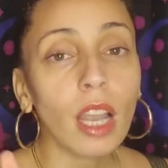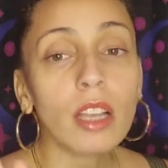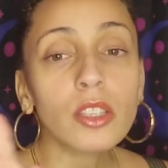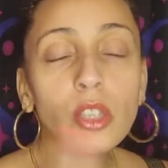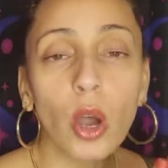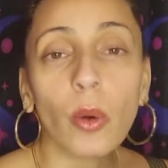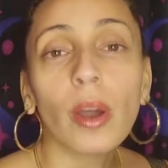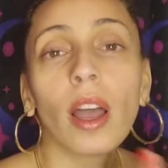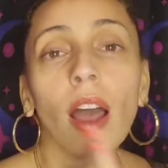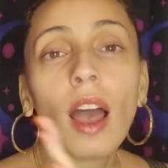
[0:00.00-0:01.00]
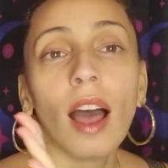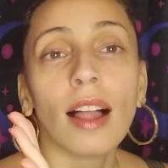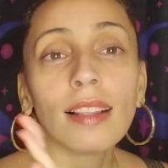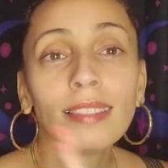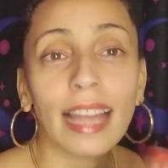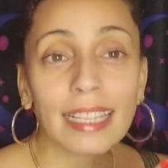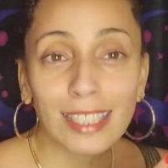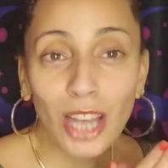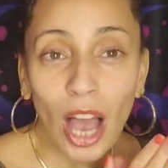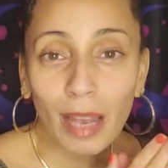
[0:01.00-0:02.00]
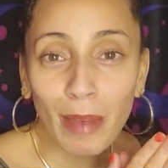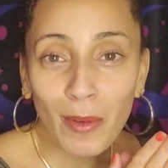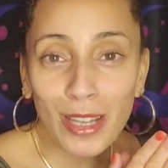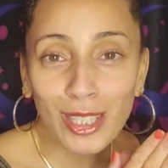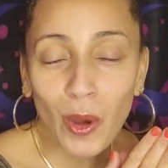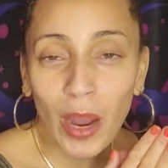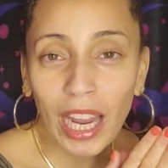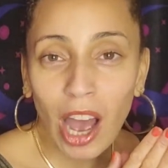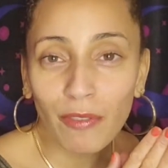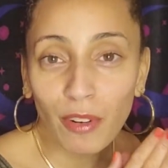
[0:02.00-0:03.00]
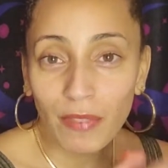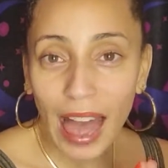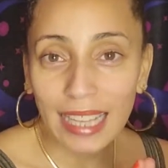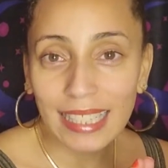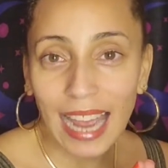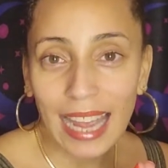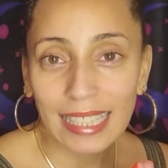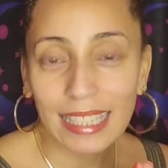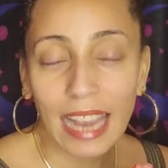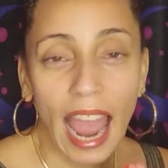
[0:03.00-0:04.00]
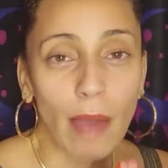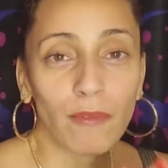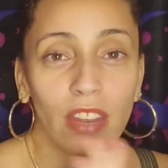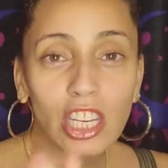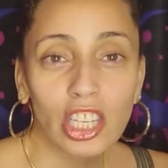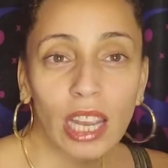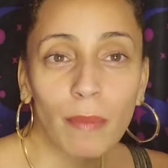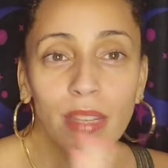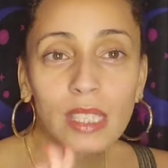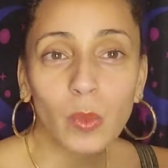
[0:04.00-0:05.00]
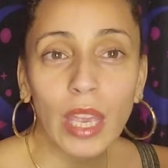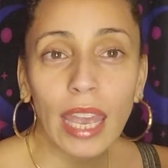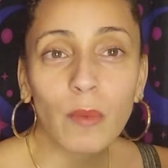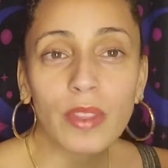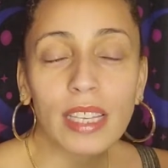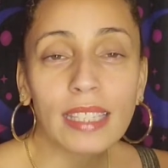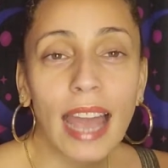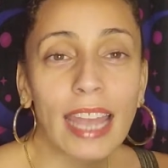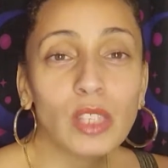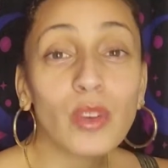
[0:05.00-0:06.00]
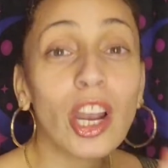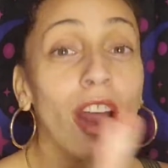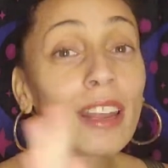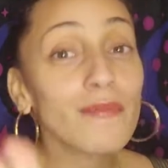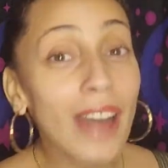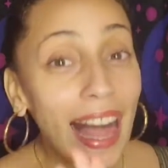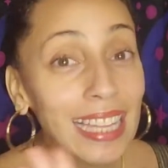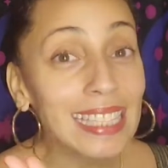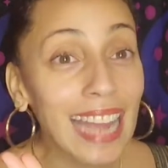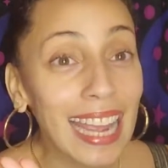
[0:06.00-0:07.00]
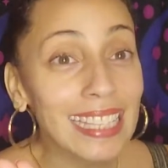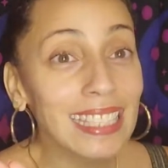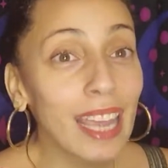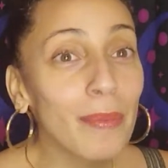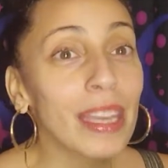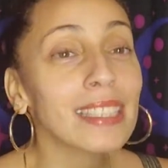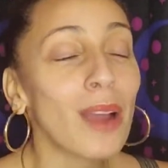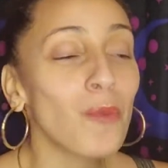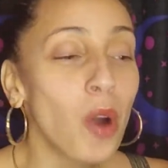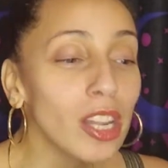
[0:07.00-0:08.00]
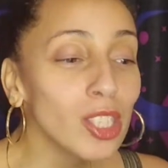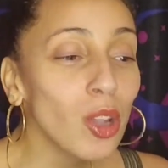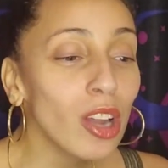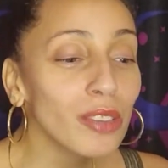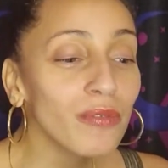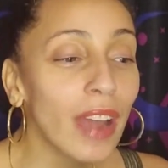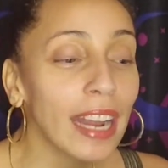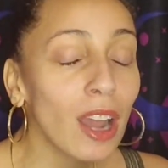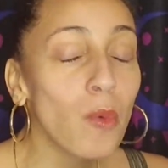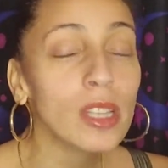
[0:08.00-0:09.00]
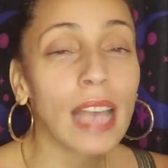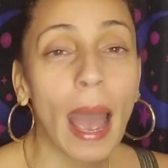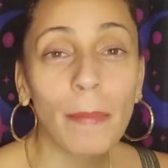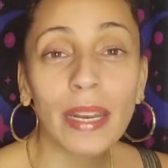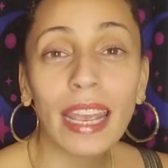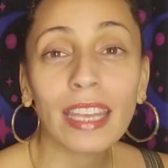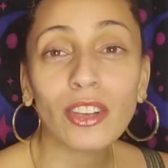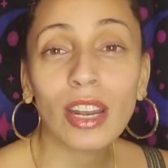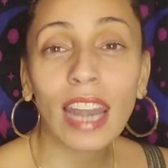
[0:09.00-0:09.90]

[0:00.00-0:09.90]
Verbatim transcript: So, Let's talk about what's going on for Valentine's Day. I'm finishing up this weekend with the signs regarding Valentine's Day because I want y'all to find out what's happening in your